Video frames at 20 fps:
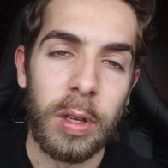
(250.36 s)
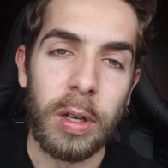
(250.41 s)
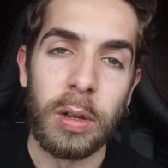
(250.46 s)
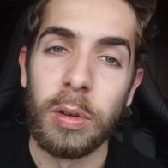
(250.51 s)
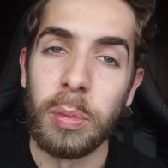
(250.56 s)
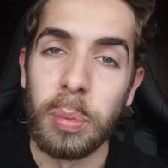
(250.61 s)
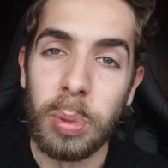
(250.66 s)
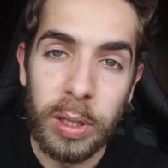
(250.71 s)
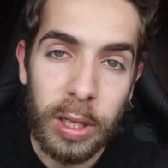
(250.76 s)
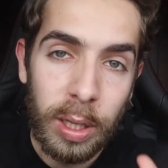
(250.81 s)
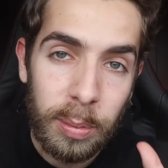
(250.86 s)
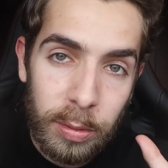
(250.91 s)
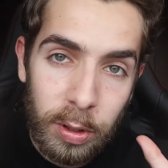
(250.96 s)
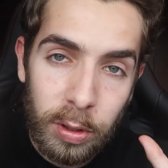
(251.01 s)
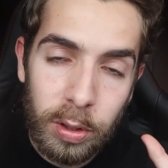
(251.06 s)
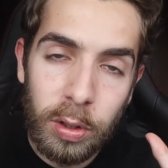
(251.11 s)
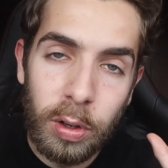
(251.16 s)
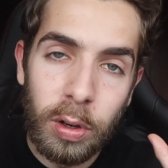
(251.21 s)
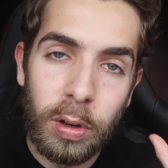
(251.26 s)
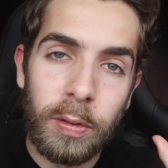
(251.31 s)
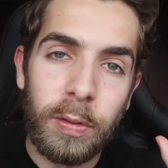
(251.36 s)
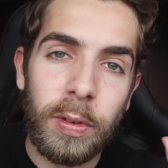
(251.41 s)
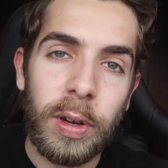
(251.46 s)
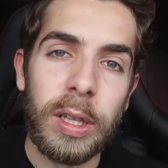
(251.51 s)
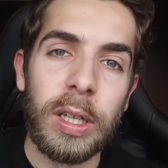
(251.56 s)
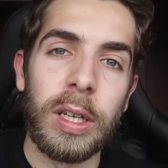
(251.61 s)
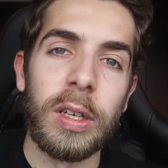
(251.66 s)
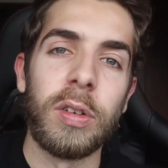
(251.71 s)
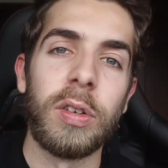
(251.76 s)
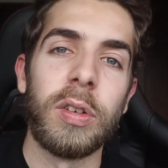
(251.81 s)
good, but I'm not your
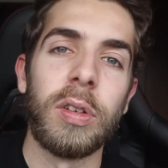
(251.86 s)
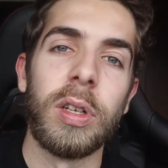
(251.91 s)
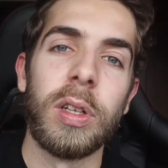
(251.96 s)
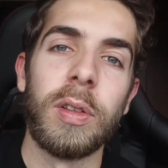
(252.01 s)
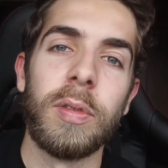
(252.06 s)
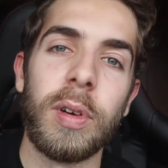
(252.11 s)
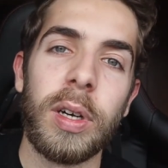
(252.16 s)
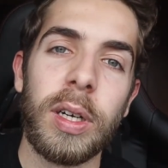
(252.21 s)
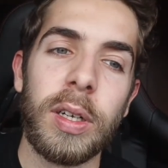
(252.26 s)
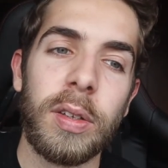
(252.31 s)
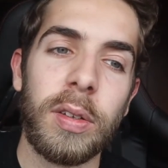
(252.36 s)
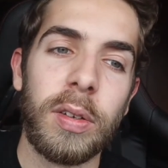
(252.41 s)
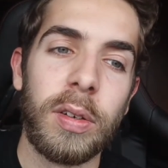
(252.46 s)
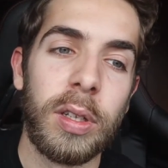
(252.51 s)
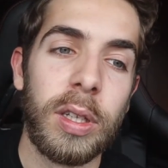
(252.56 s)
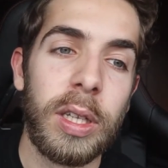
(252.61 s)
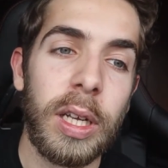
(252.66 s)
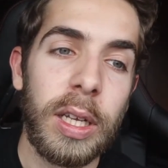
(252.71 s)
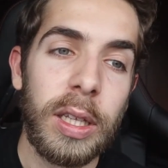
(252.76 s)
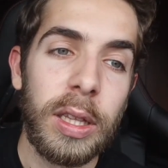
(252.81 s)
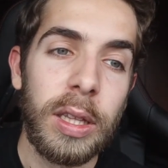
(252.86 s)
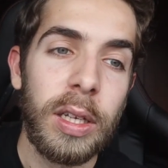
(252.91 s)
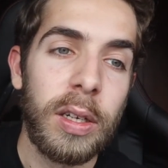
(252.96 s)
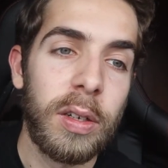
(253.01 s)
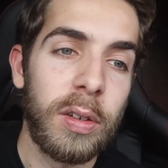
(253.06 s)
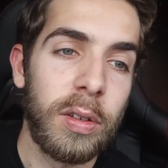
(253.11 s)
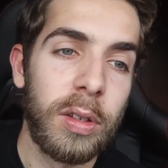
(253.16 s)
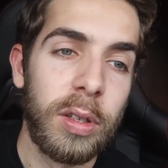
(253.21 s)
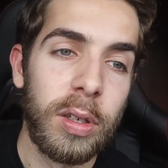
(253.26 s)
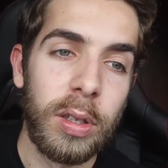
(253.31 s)
financial advisor. Then
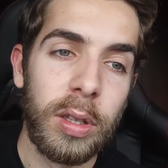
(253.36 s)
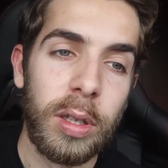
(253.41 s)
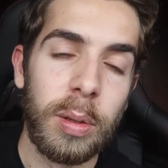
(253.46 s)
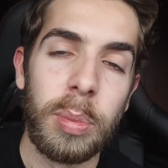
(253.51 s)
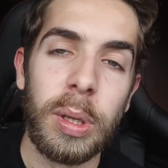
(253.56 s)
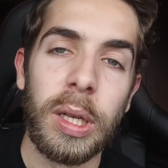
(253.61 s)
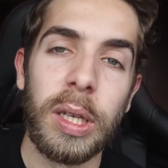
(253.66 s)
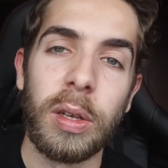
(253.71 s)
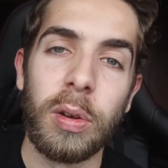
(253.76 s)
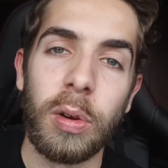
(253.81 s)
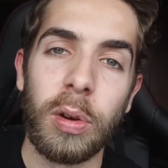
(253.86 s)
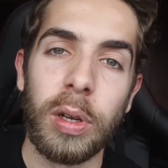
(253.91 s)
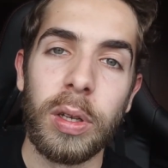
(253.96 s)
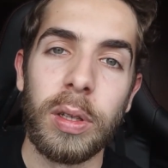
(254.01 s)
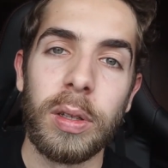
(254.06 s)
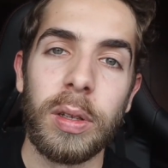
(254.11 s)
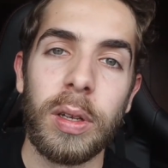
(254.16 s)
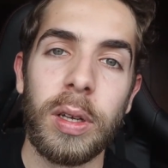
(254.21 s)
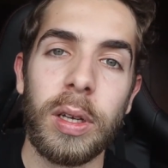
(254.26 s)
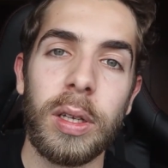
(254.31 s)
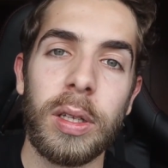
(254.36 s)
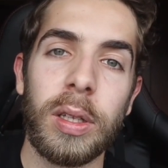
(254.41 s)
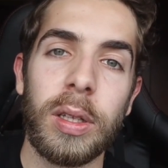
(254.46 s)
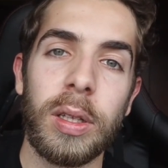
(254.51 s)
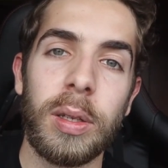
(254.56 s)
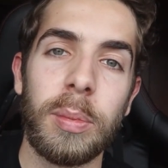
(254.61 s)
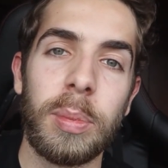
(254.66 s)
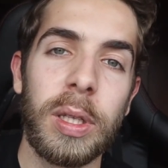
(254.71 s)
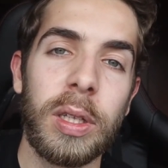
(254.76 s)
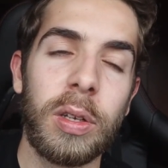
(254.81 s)
there's the Bitcoin, and
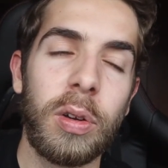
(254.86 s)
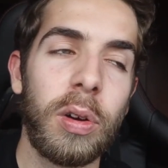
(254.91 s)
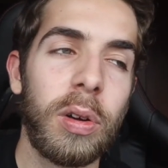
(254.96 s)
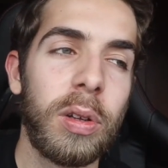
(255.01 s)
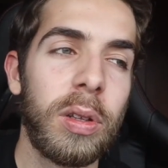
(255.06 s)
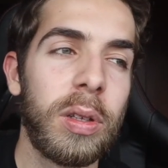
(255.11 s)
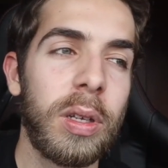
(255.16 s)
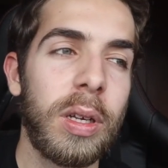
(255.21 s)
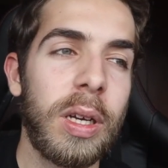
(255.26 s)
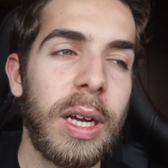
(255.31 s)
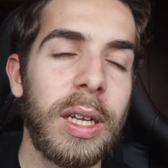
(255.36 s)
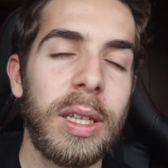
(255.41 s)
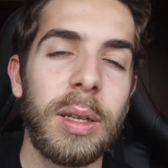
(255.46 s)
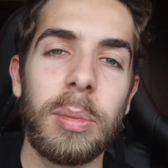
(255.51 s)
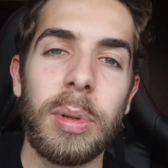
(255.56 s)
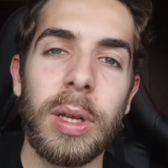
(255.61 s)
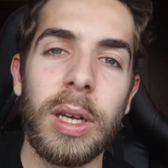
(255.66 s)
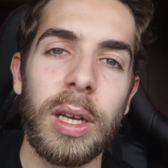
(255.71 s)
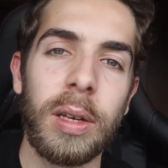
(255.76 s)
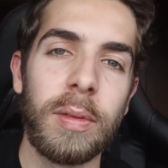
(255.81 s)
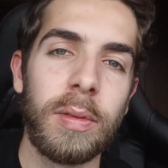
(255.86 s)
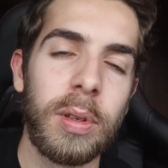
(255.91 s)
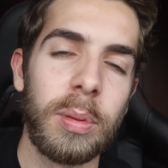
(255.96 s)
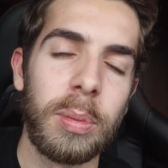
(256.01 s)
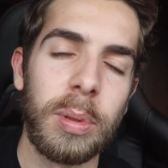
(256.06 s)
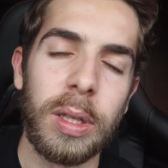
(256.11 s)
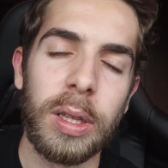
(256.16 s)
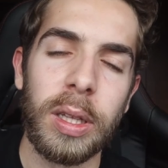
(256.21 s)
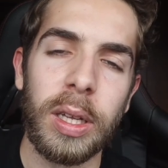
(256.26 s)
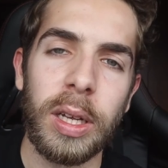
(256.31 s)
the Bitcoin kind of behaves a
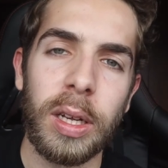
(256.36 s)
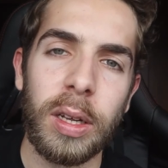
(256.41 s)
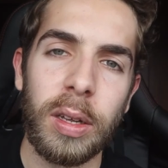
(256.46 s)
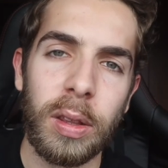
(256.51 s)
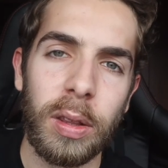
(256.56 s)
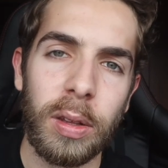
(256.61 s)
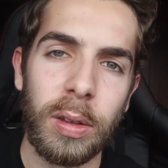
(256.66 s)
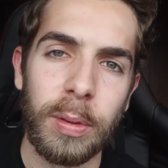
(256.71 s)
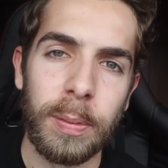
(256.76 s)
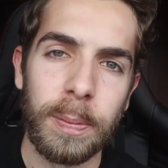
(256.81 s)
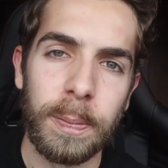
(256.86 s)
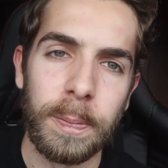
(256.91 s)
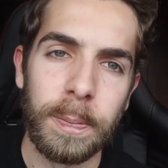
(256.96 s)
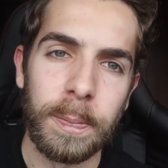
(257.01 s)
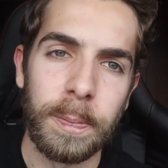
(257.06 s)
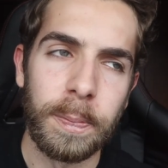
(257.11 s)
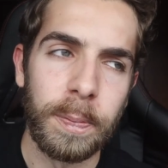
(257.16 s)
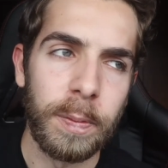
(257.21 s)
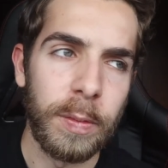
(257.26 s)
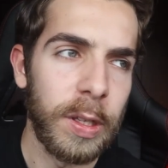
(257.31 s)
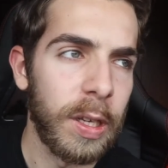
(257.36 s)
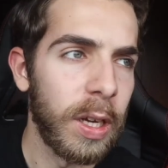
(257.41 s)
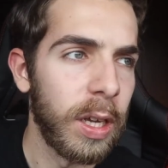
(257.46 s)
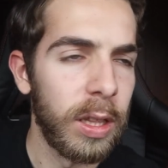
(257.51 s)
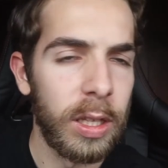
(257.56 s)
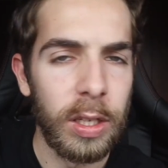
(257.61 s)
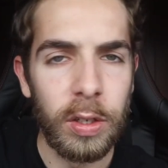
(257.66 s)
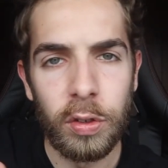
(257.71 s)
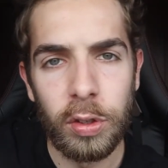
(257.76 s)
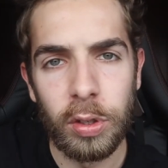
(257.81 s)
bit like a
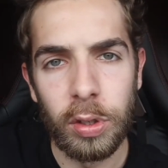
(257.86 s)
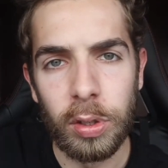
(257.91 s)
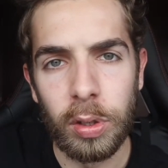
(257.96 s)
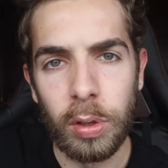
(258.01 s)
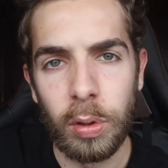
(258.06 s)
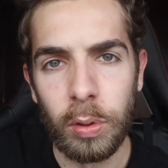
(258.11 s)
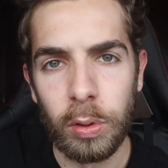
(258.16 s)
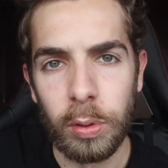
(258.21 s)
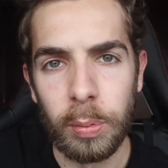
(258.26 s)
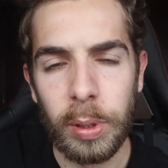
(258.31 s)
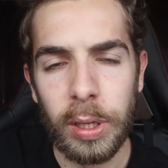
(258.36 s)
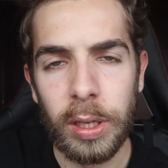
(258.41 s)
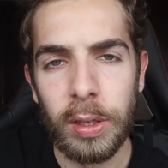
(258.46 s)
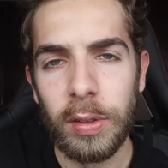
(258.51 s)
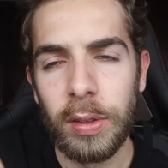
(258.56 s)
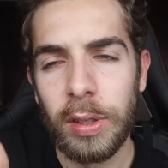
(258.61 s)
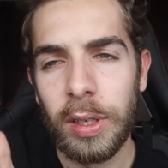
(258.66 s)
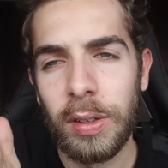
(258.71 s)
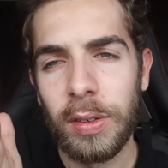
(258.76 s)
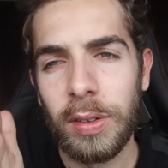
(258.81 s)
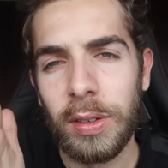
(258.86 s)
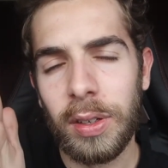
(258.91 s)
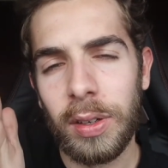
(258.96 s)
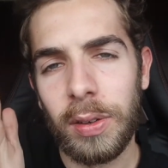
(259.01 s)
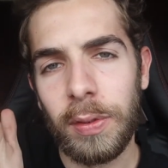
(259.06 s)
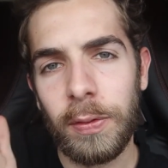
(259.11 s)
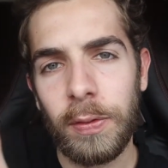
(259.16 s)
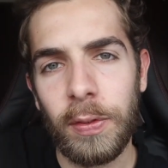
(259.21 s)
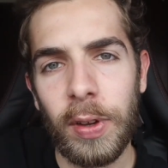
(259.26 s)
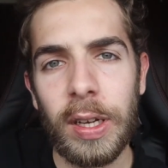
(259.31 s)
digital gold, because there's a
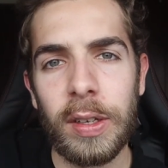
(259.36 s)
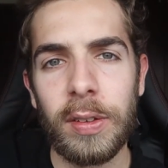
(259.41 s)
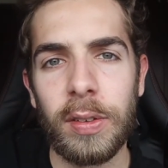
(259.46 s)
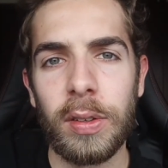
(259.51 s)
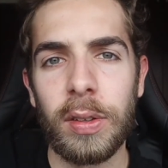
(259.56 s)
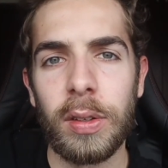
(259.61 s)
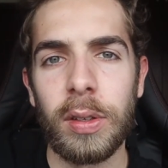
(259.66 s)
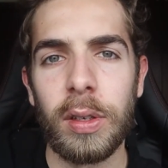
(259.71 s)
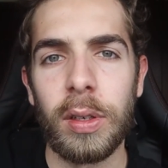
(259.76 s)
fixed